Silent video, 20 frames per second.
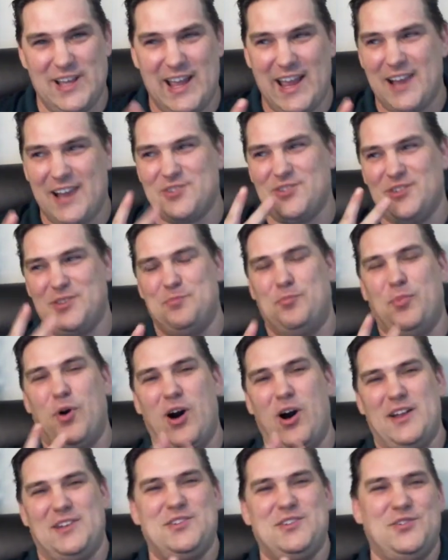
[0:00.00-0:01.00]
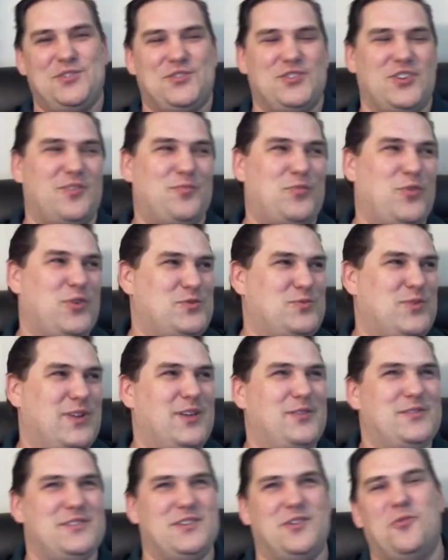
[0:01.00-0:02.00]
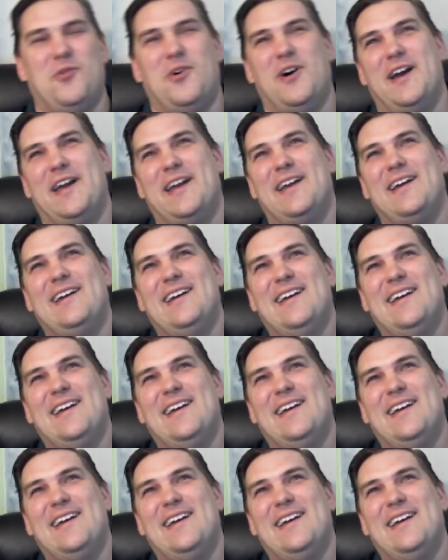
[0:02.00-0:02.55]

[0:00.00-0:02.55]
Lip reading: I actually bought 2 surfboards while I was in Hawaii,